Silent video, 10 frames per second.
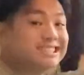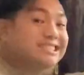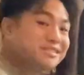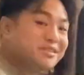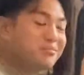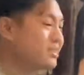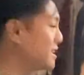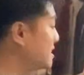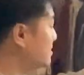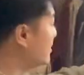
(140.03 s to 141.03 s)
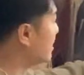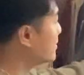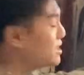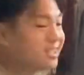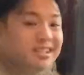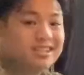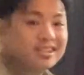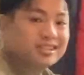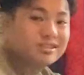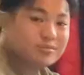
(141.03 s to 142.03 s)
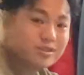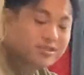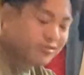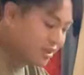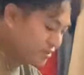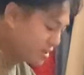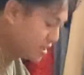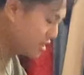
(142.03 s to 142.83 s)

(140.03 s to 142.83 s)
somewhat least favorite to most favorite.